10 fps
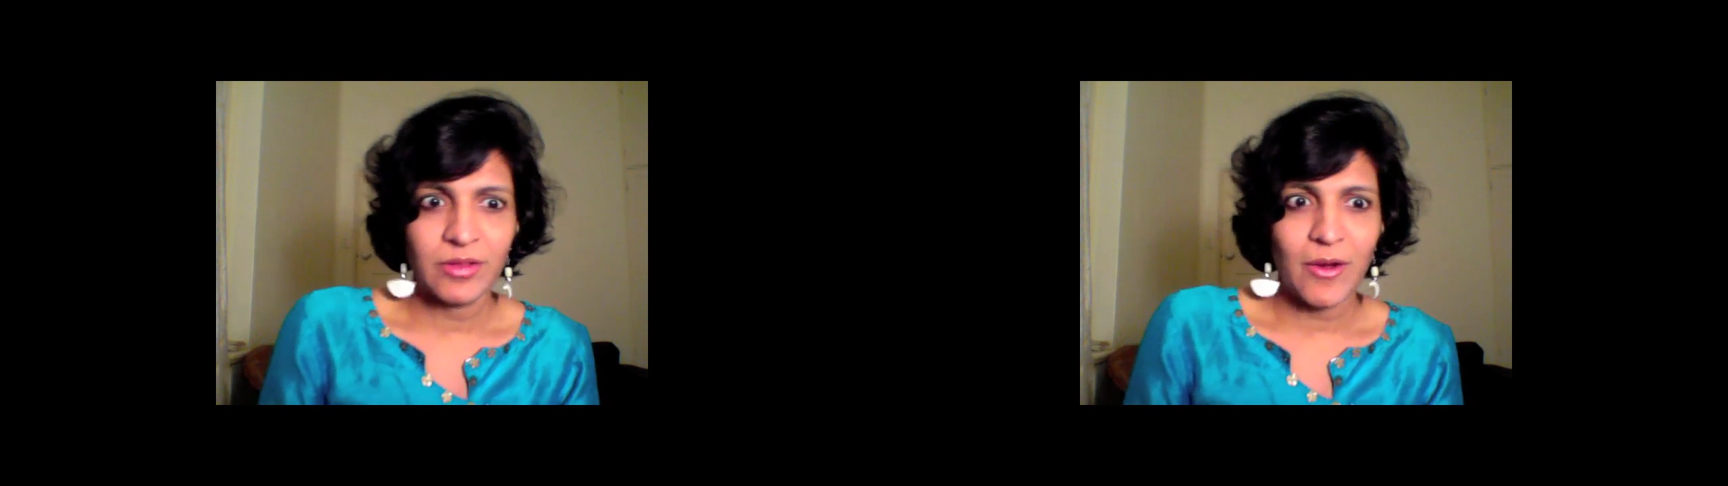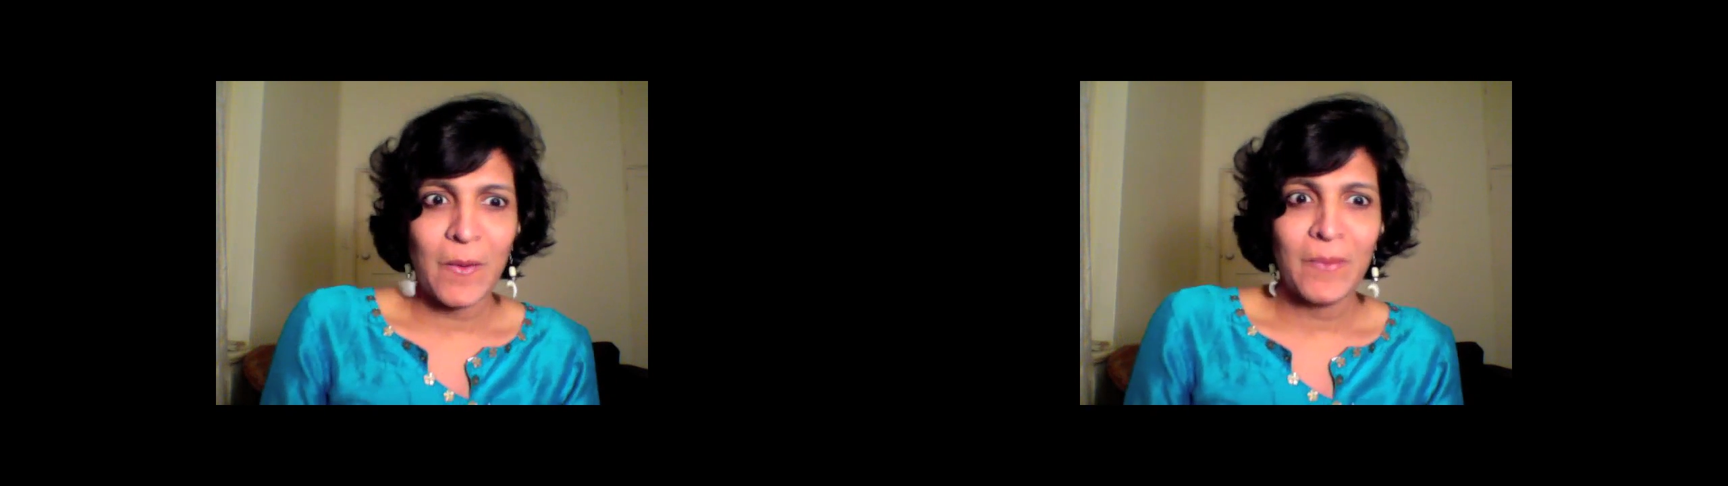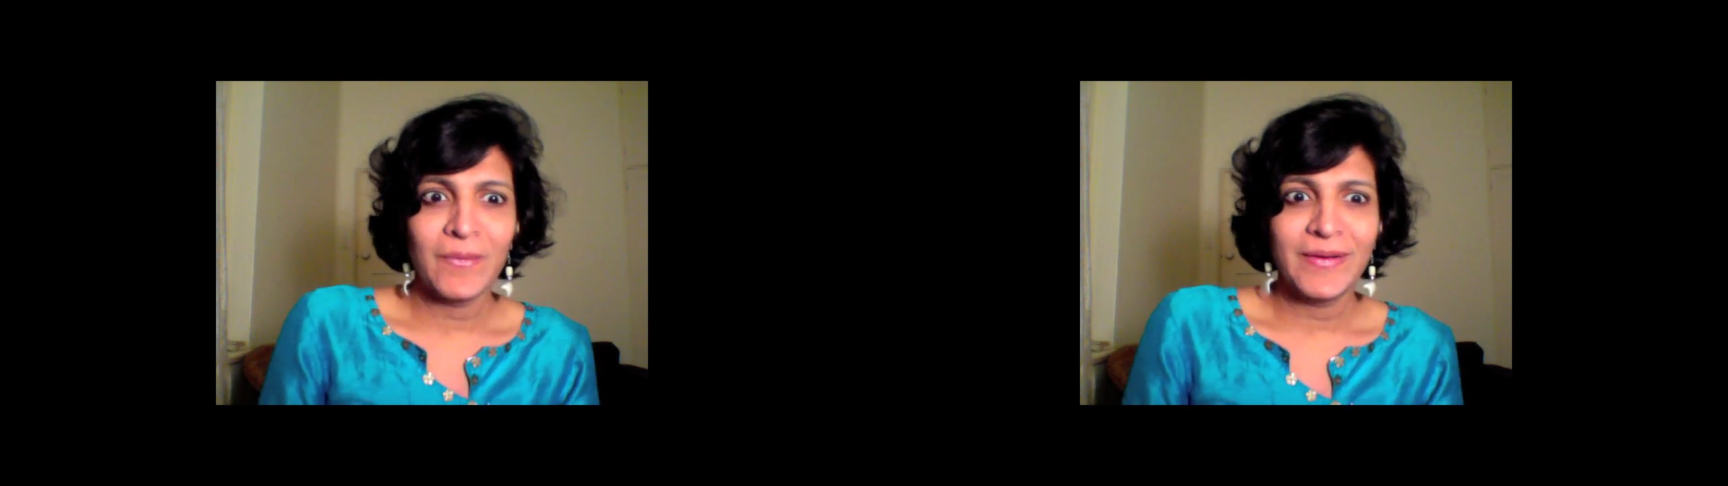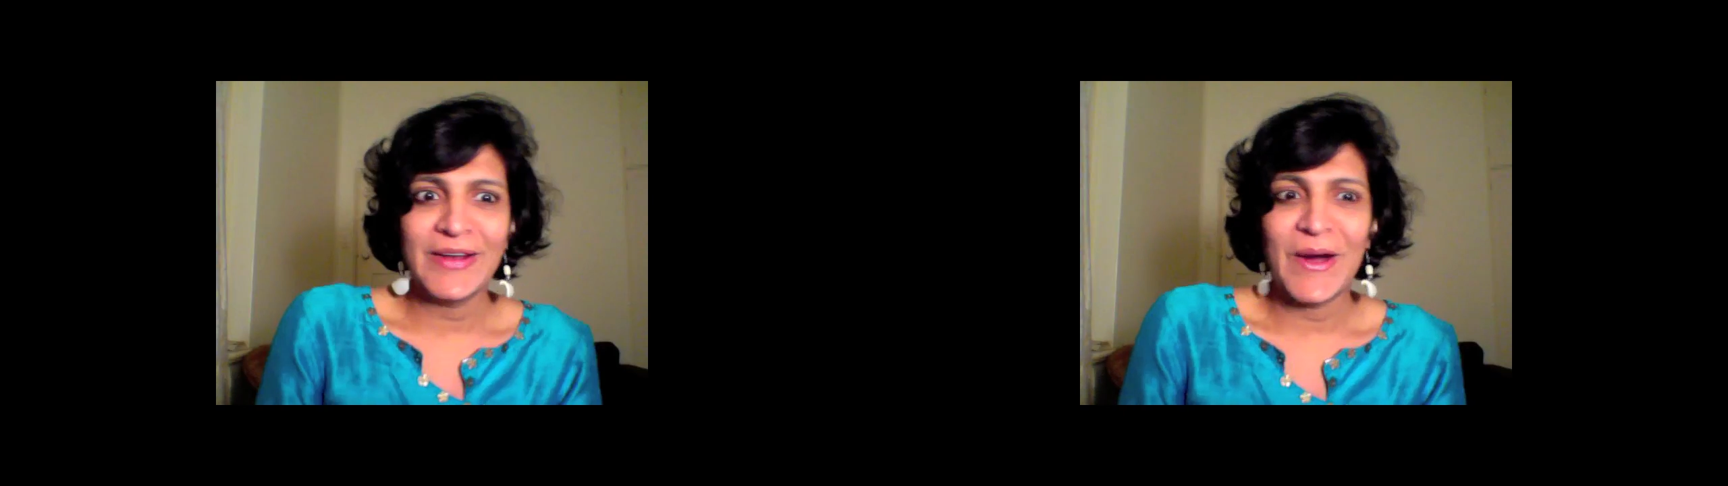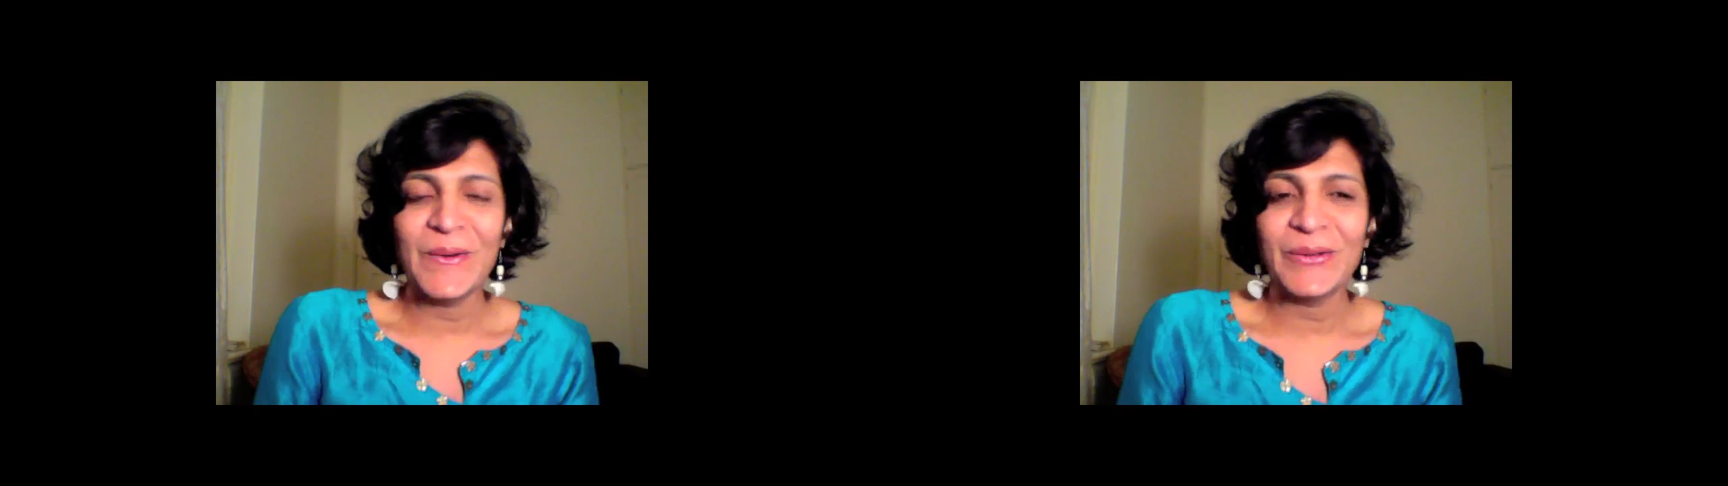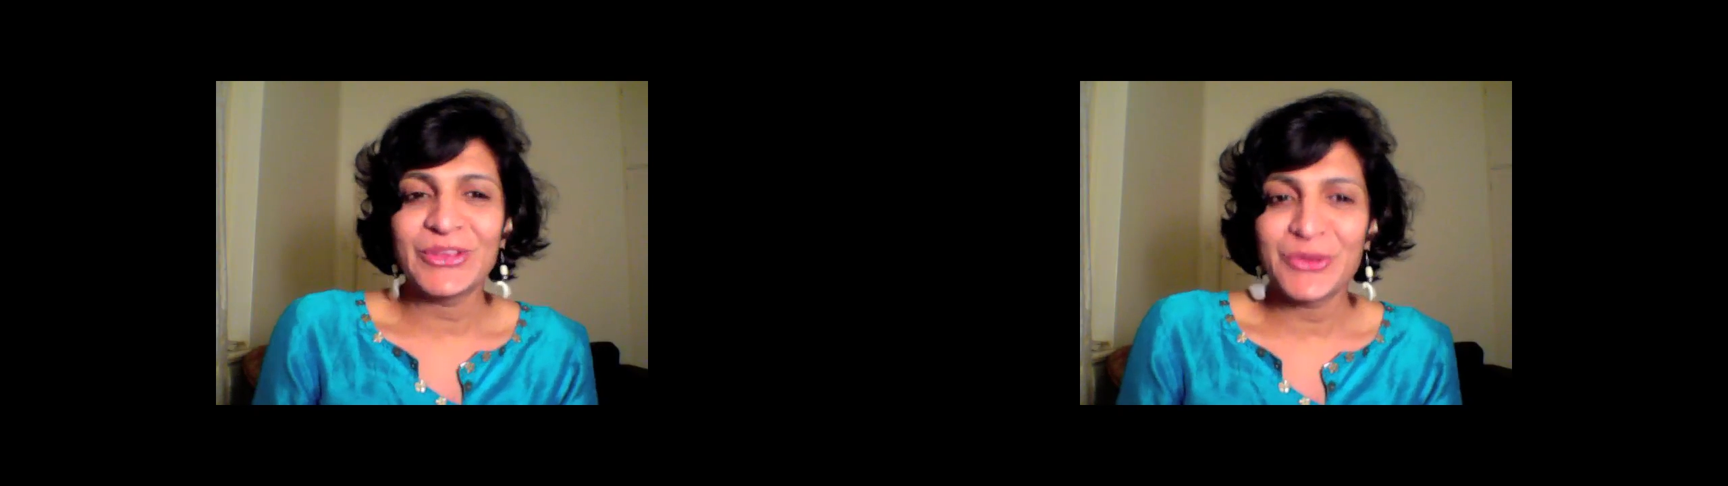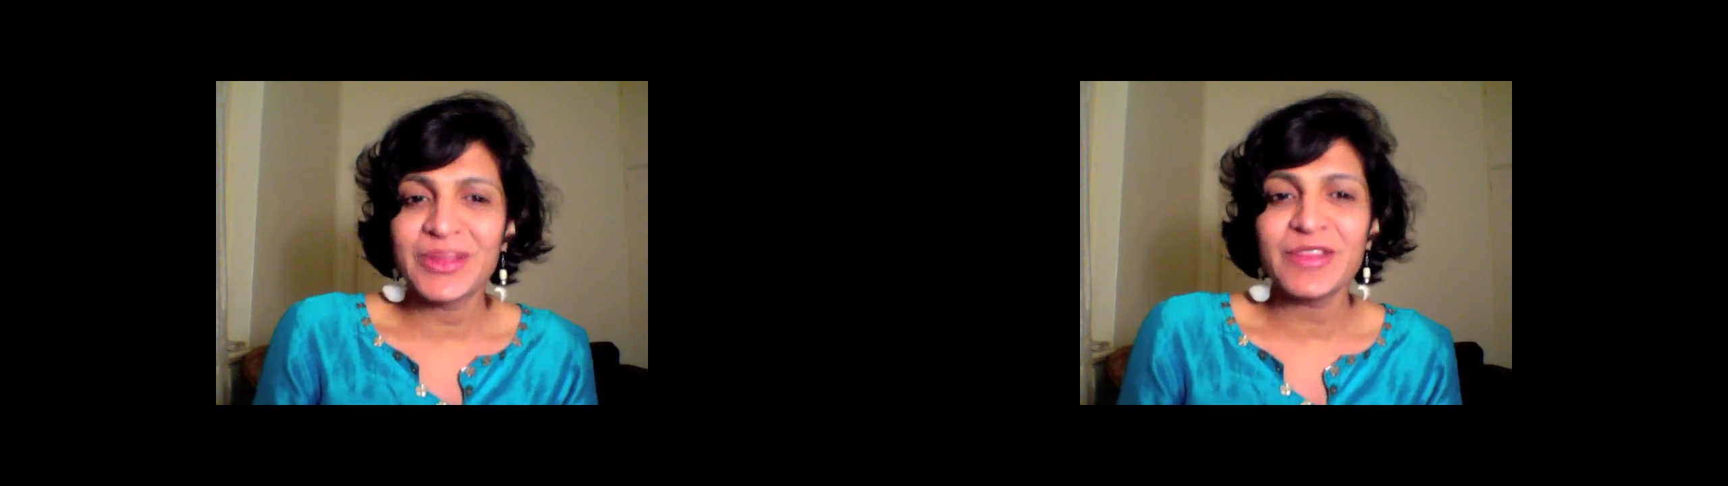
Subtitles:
So, through